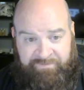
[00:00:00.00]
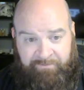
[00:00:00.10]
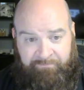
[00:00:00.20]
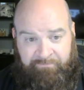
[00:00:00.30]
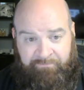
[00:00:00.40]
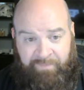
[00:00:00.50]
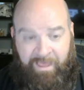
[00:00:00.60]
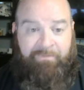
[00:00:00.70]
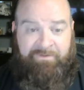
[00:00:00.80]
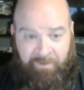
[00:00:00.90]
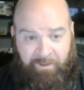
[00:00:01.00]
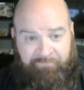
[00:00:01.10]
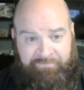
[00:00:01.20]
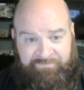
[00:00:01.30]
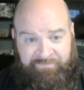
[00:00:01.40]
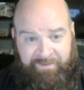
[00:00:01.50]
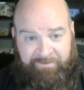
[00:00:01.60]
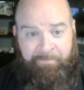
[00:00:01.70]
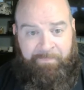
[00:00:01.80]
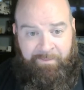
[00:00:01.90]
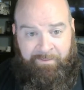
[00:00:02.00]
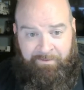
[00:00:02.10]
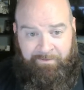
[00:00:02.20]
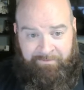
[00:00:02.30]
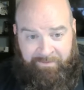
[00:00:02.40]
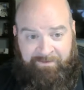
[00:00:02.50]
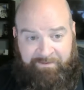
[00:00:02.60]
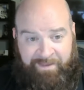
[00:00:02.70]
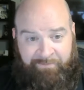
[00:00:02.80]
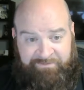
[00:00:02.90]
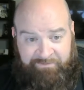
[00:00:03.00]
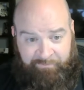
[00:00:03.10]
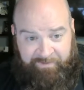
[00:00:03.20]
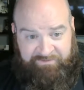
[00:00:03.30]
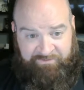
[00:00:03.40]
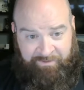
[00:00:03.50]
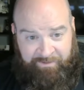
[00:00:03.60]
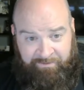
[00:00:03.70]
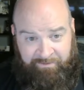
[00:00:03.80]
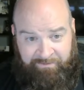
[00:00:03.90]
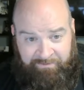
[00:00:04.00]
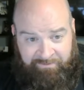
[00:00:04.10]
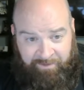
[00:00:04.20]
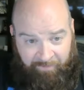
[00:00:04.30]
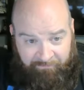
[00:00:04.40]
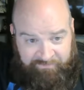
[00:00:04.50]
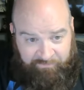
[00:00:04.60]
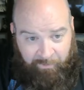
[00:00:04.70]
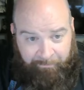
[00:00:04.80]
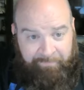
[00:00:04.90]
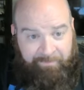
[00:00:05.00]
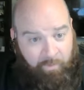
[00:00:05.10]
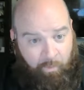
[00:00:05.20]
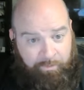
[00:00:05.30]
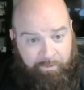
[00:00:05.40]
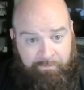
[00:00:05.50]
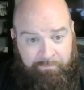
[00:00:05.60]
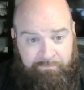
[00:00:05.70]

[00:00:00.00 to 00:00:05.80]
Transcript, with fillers: game. I'm a Dolphins fan. Indiana was on the big screen. The Dolphins were up on the corner.